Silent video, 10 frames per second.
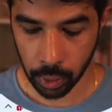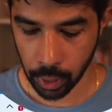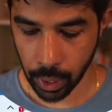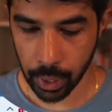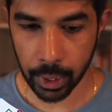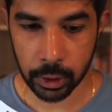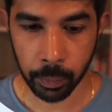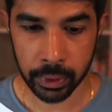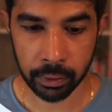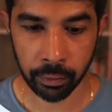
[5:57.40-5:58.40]
and let's
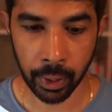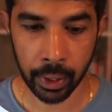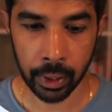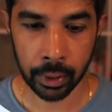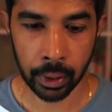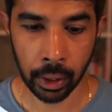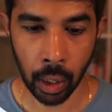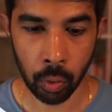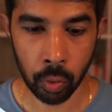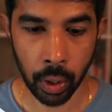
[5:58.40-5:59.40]
specify the
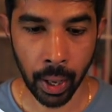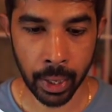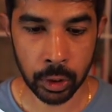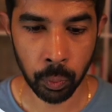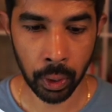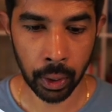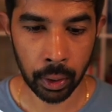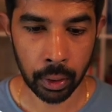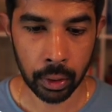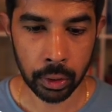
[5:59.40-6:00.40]
count as well.
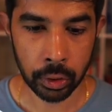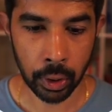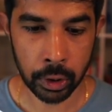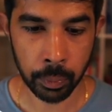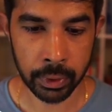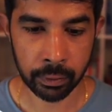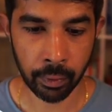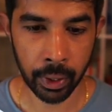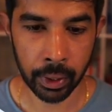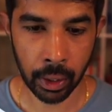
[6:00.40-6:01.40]
So let's
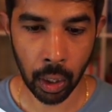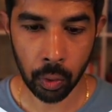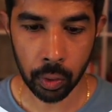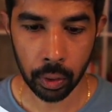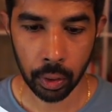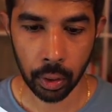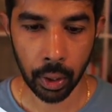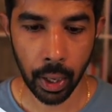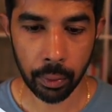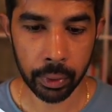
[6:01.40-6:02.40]
specify count
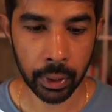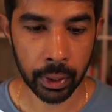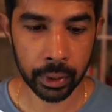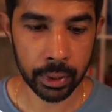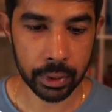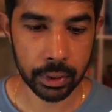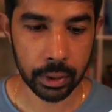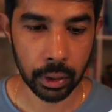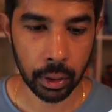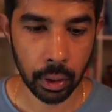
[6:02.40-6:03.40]
and return this.
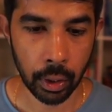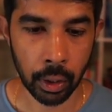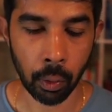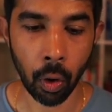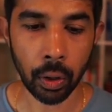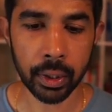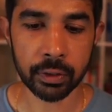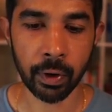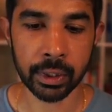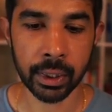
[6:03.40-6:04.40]
Now all this function